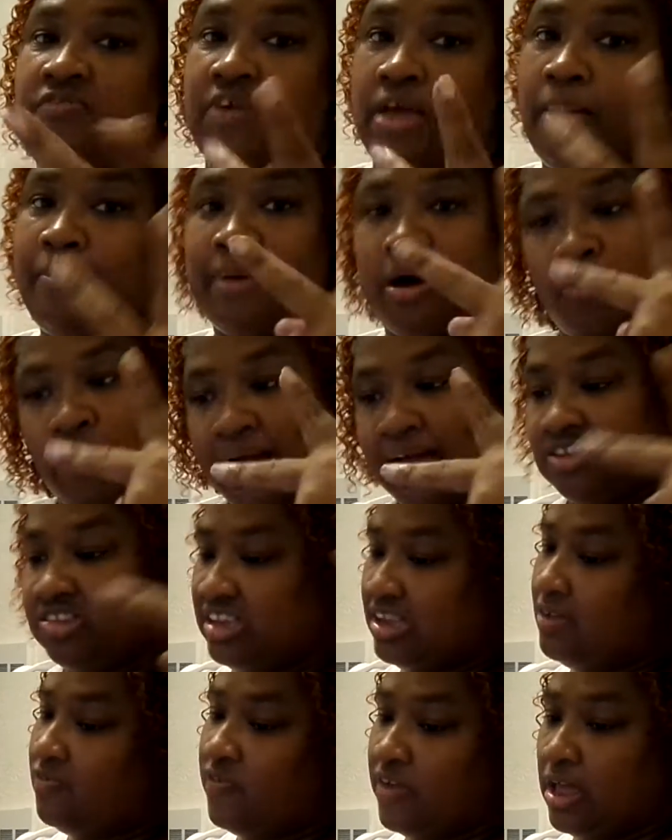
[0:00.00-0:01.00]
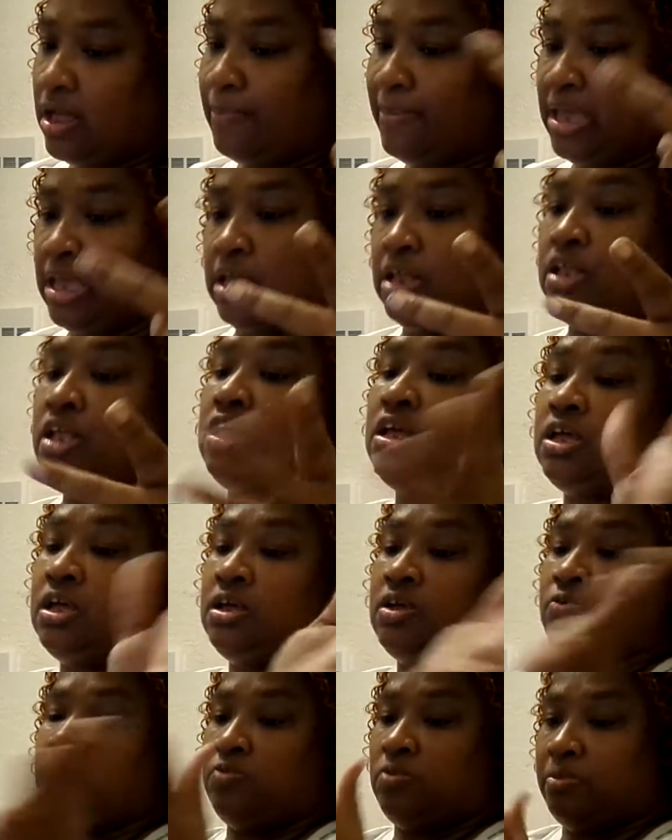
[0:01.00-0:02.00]
fam, my YT fam, and
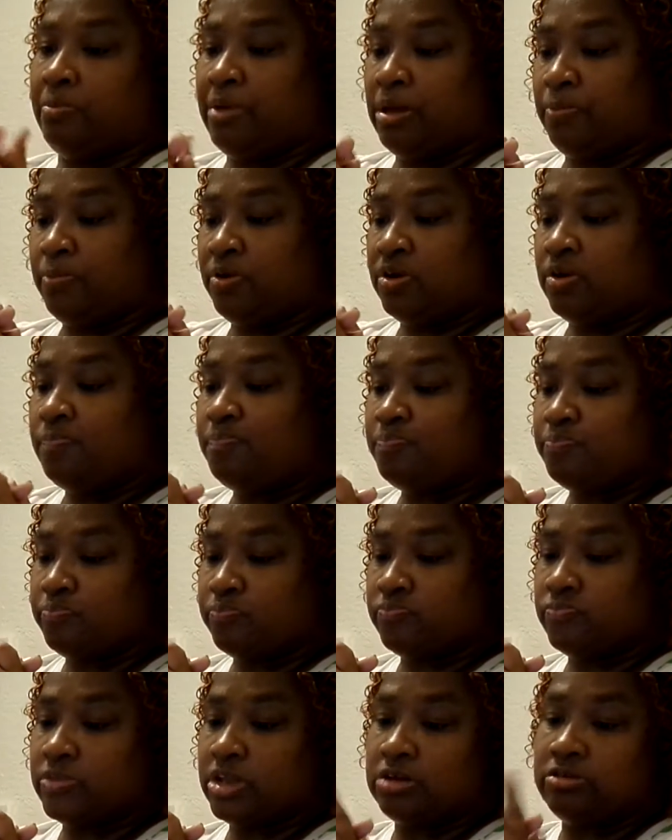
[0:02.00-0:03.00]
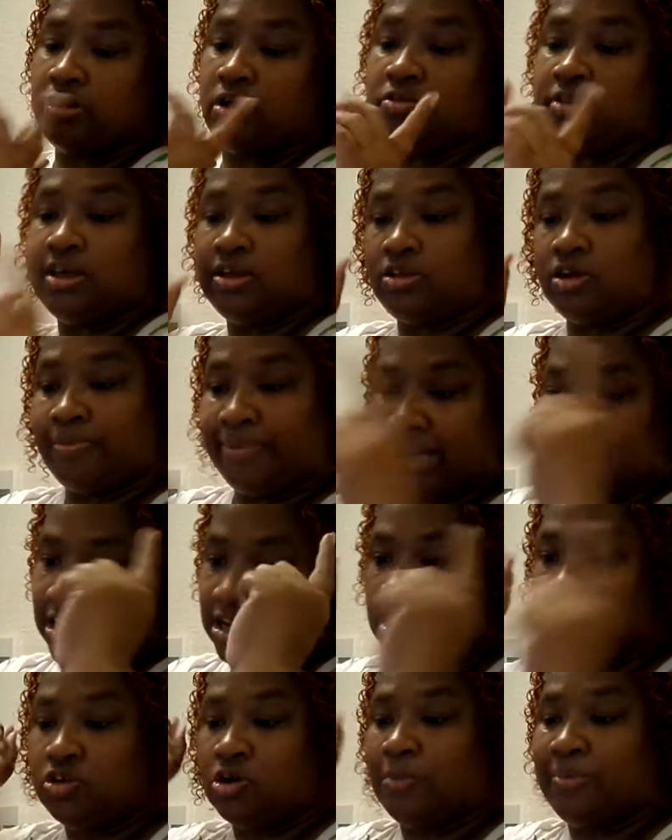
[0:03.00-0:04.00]
remember, don't let nobody,
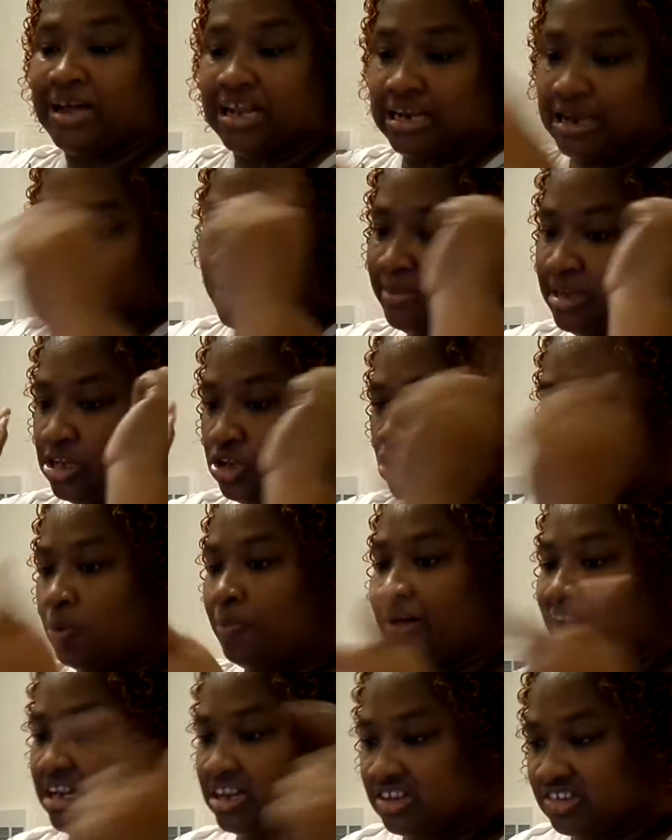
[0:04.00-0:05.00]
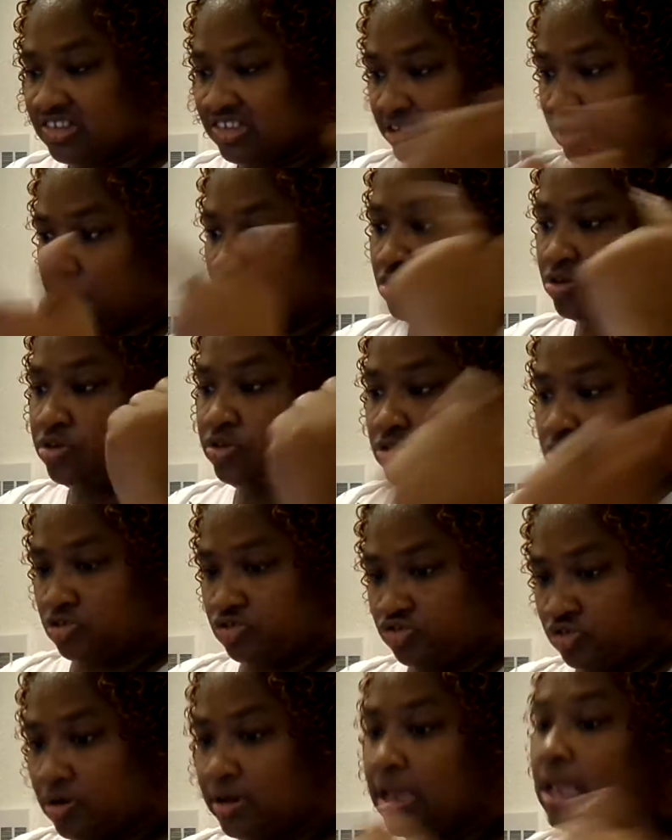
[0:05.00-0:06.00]
nobody, I mean nobody steal your
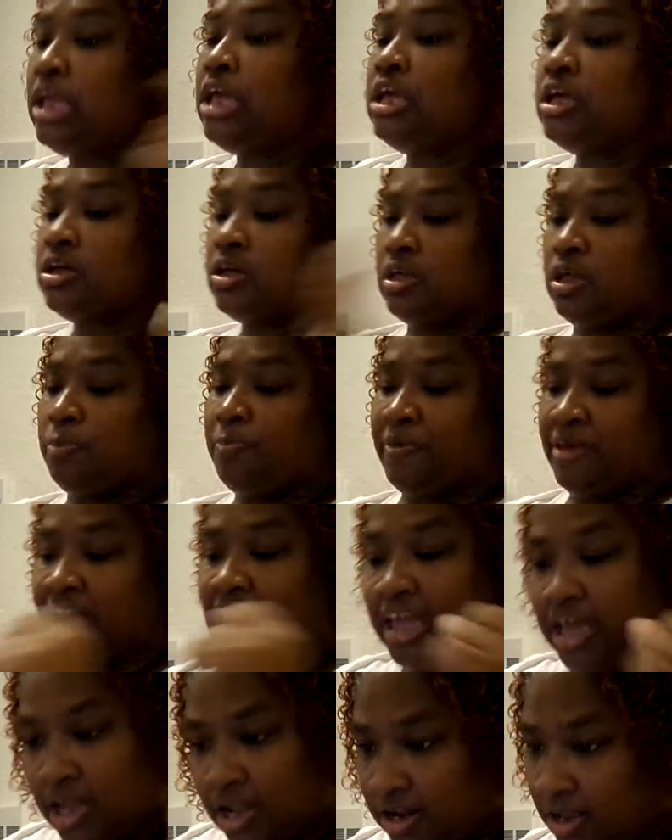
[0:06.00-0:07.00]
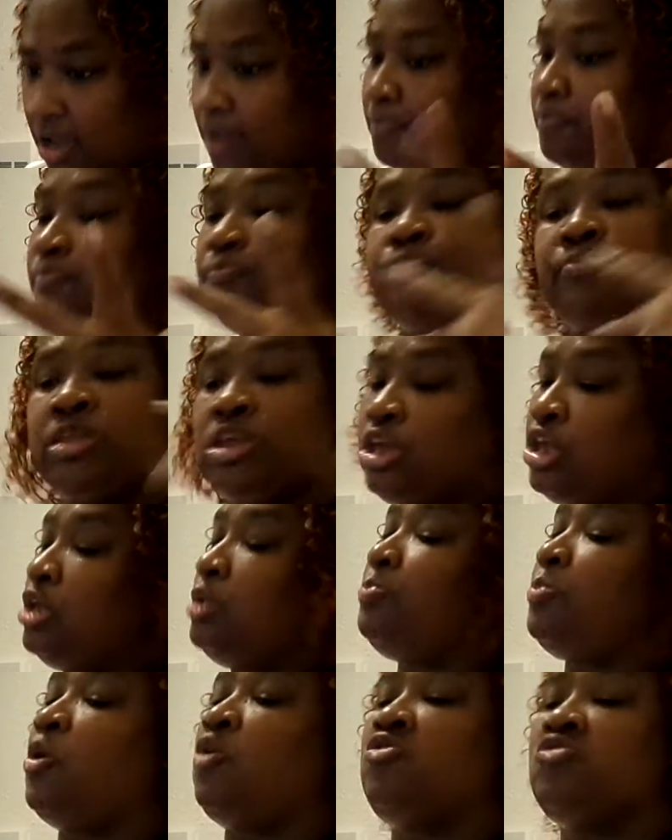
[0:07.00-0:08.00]
joy. Keep your head up.
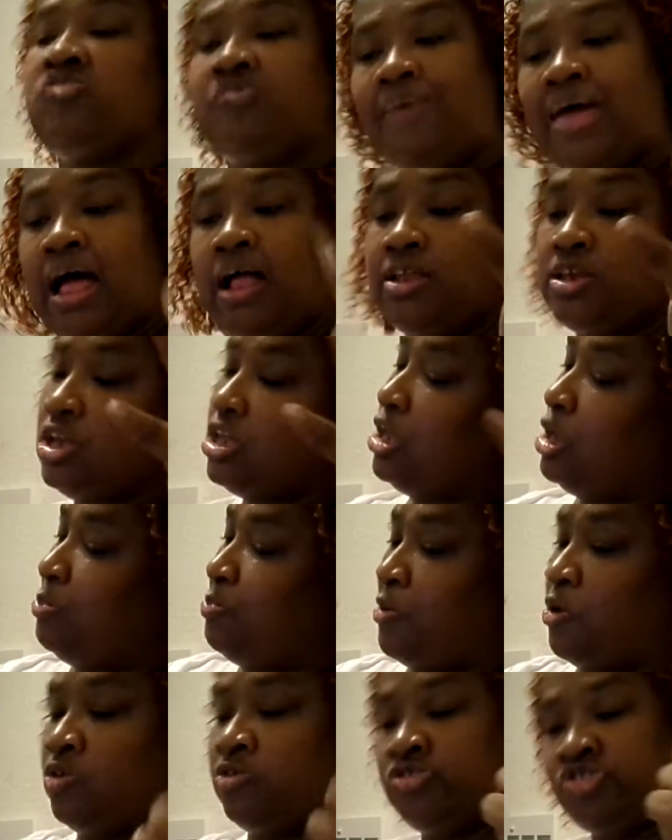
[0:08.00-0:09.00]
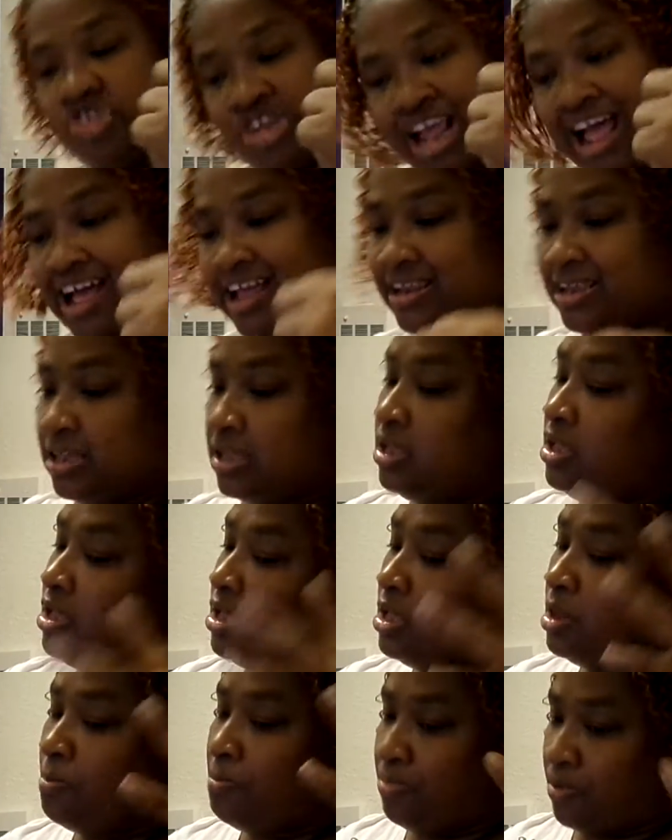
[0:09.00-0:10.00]
Keep on smiling. Keep on shining.
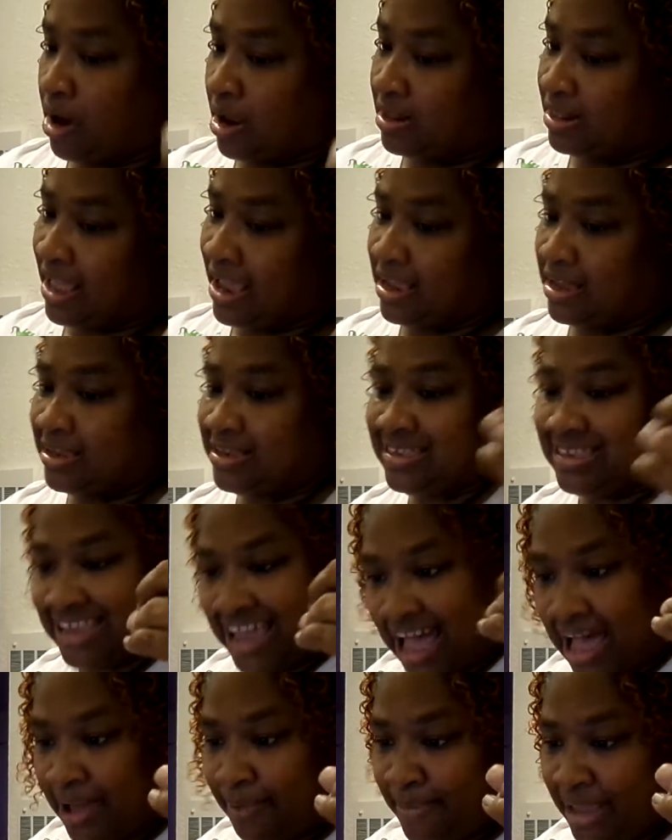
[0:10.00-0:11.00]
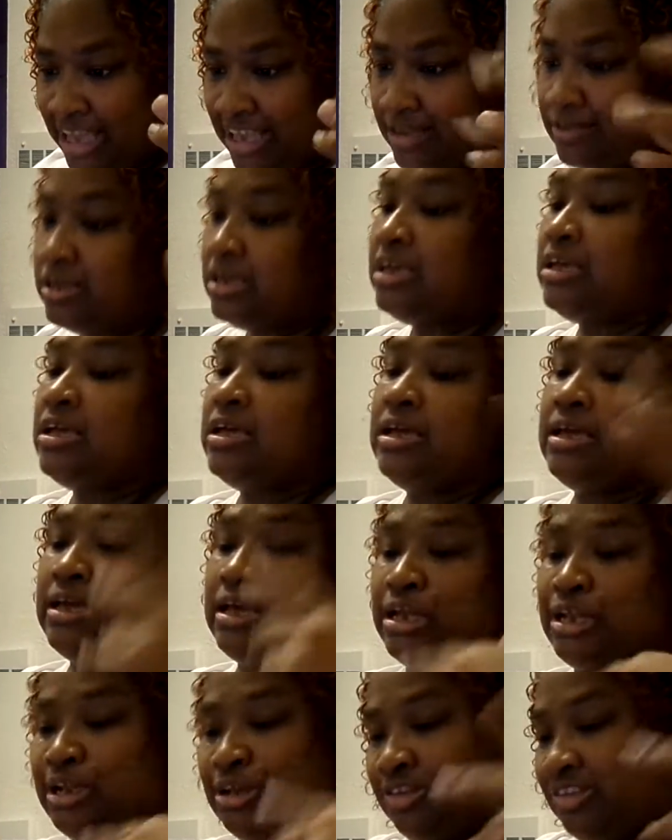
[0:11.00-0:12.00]
Bright like a diamond.
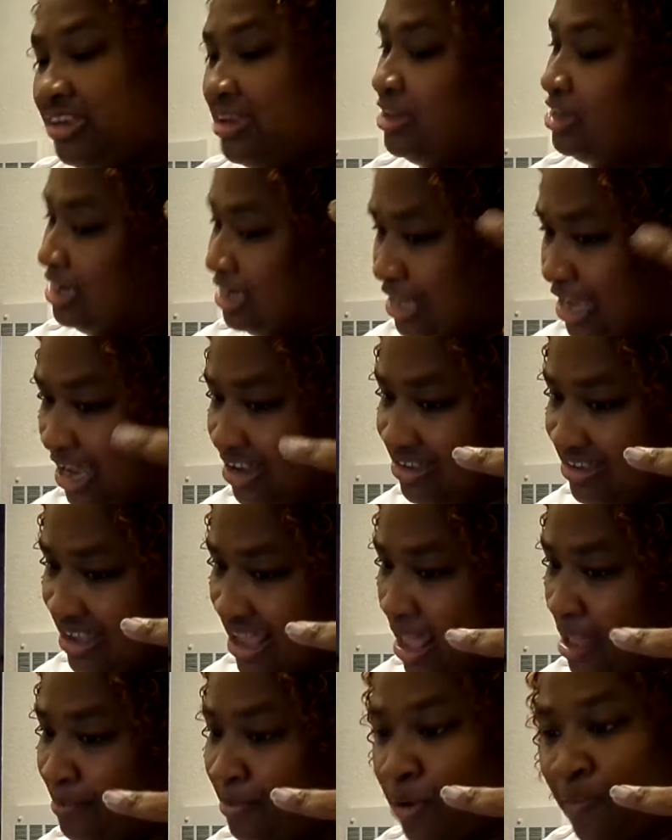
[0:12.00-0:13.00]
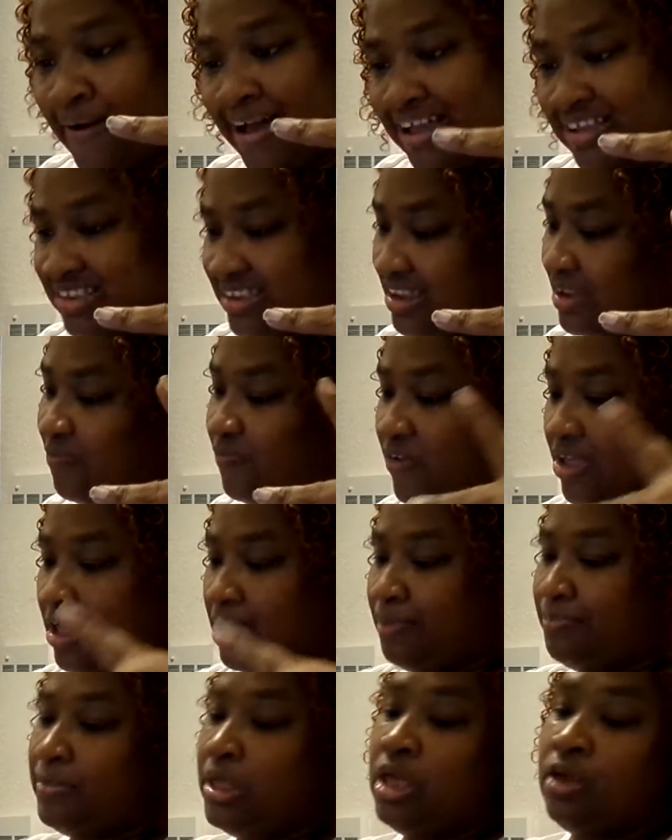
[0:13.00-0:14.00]
And until the next time, my YT
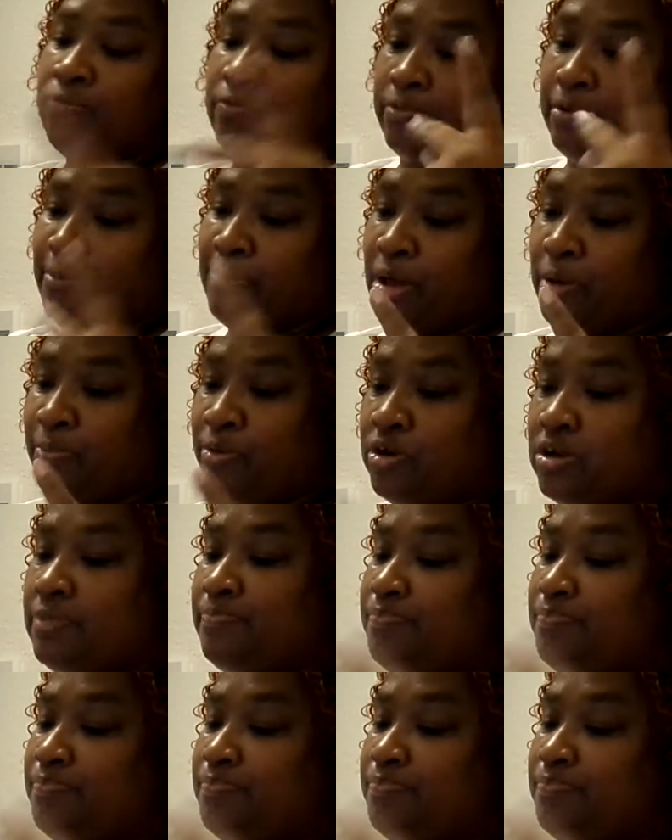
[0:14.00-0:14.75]
fam, remember,